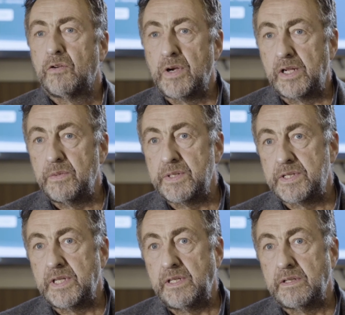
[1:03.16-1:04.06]
RANO
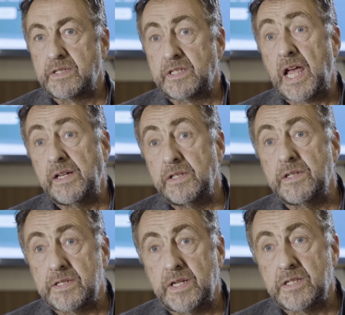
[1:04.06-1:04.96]
is the
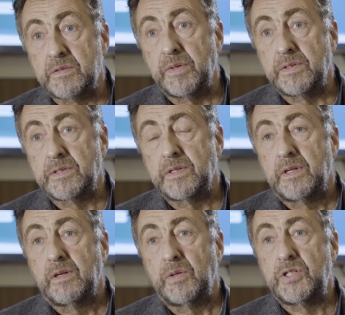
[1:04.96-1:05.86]
standard assessment
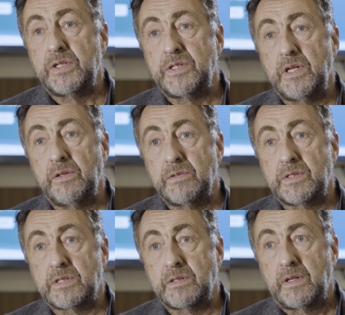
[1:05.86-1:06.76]
which is
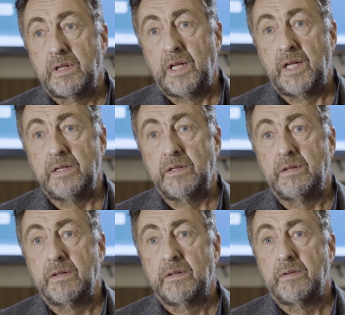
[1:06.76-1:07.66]
used in
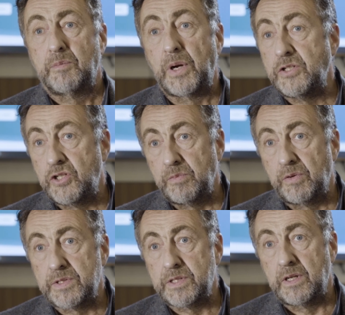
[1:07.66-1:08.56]
brain
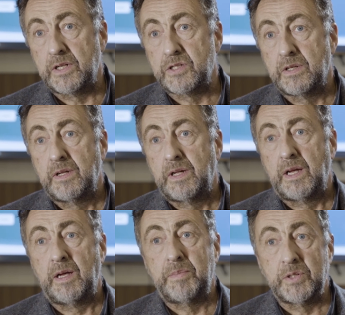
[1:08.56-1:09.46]
tumour research,
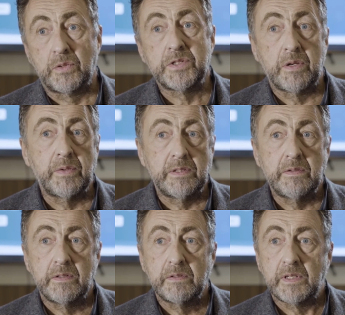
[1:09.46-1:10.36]
but also in
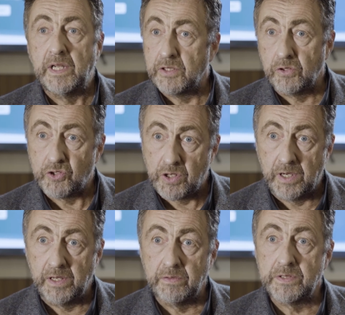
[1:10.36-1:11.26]
clinical
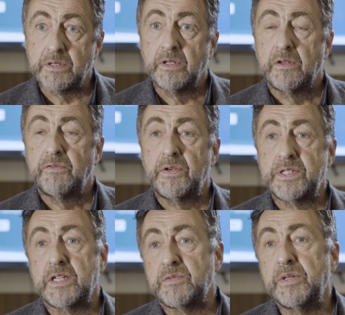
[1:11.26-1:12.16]
trials for
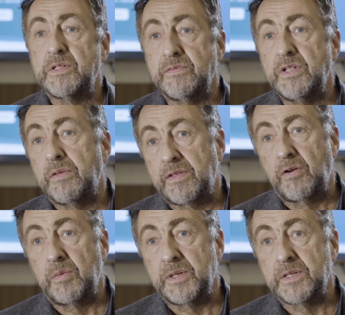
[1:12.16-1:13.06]
assessment of new
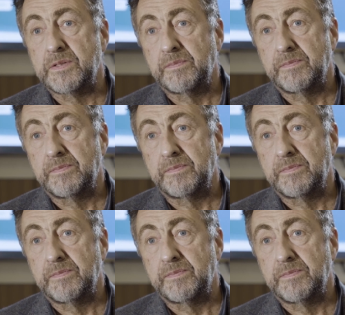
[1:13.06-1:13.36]
therapies.